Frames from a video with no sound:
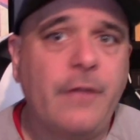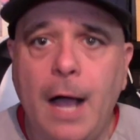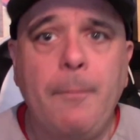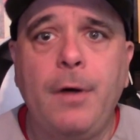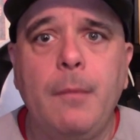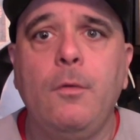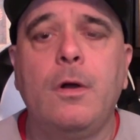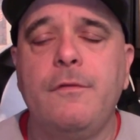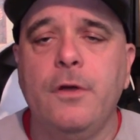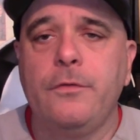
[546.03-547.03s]
I'm probably one
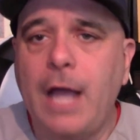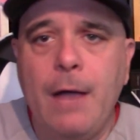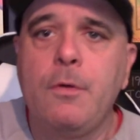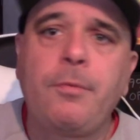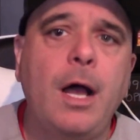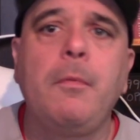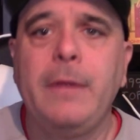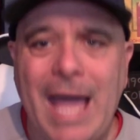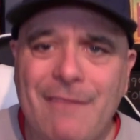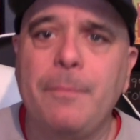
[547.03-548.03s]
of those. I would probably
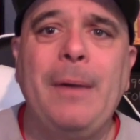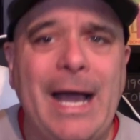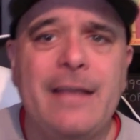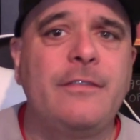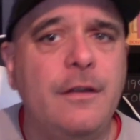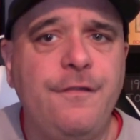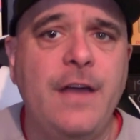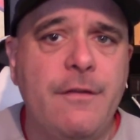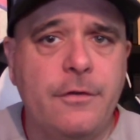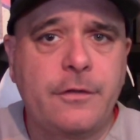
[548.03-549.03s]
have a bias that
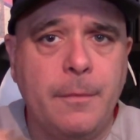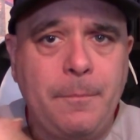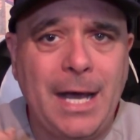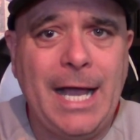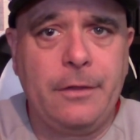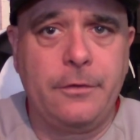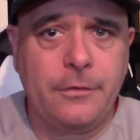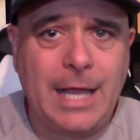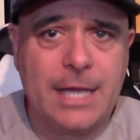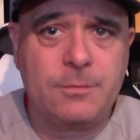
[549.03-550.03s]
favors compilers,
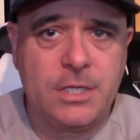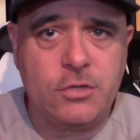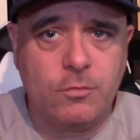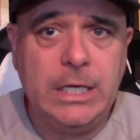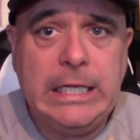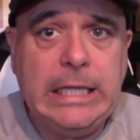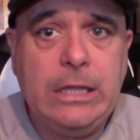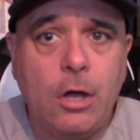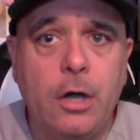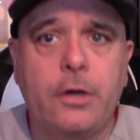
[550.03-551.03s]
guys with these really
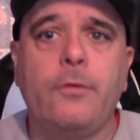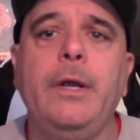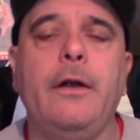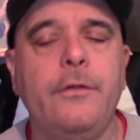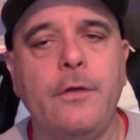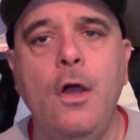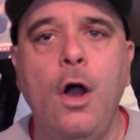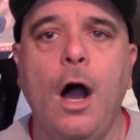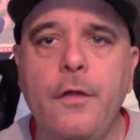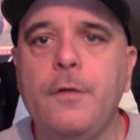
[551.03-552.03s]
long careers.
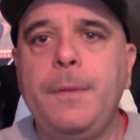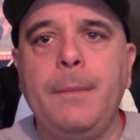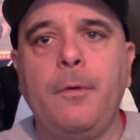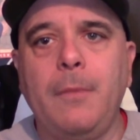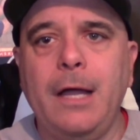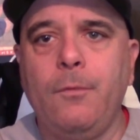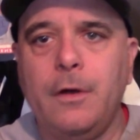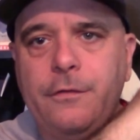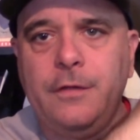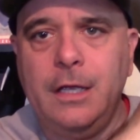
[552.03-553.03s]
Other people might
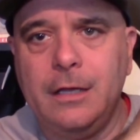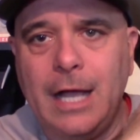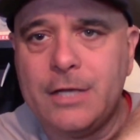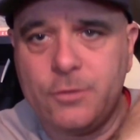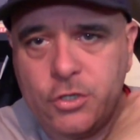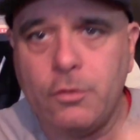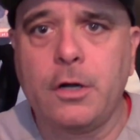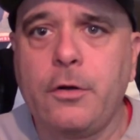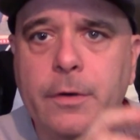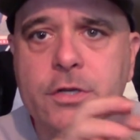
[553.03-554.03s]
want to see guys with shorter
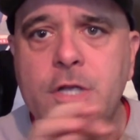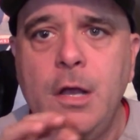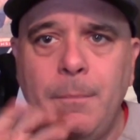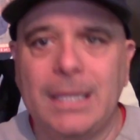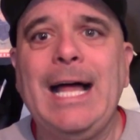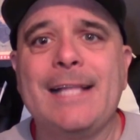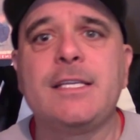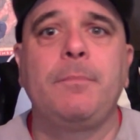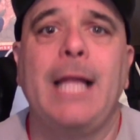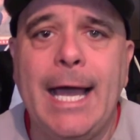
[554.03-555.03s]
careers, but lots
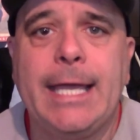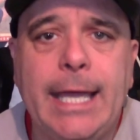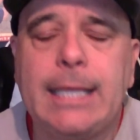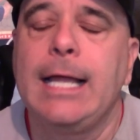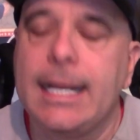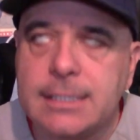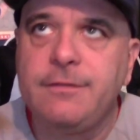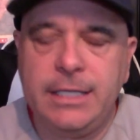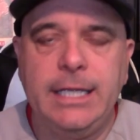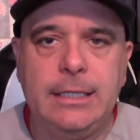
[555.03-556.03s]
of black ink, lots of
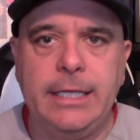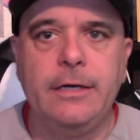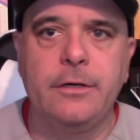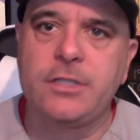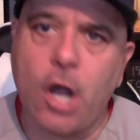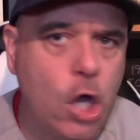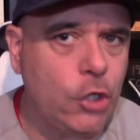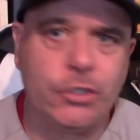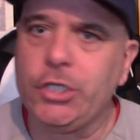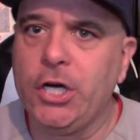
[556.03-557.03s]
league leaders,
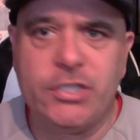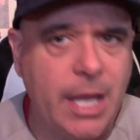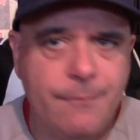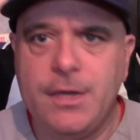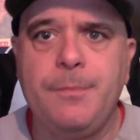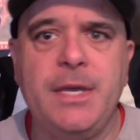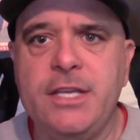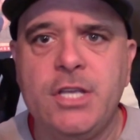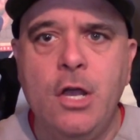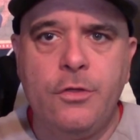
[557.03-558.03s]
all-stars,
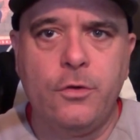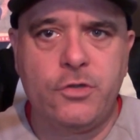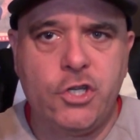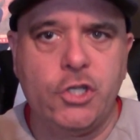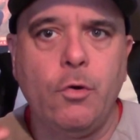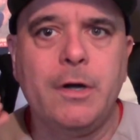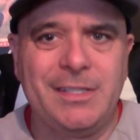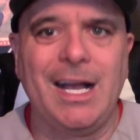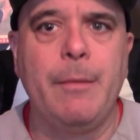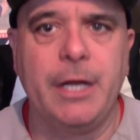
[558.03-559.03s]
MVPs, those short,
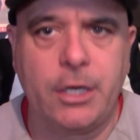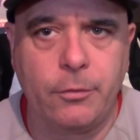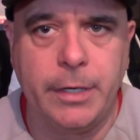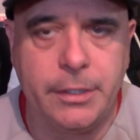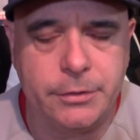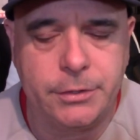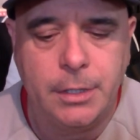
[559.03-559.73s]
dominant careers.